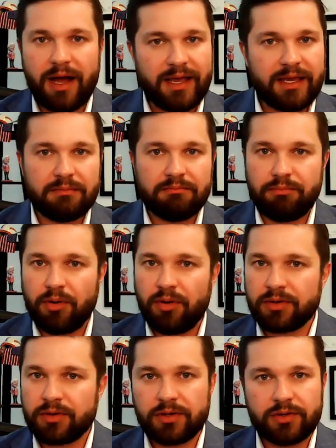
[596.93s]
Buy in
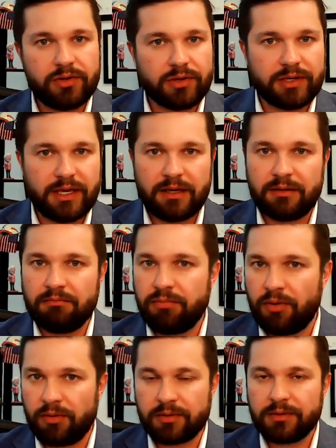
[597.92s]
bulk, cook in
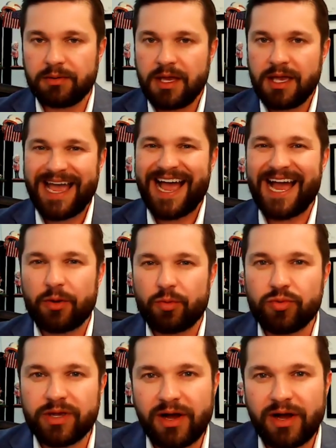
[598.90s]
bulk. I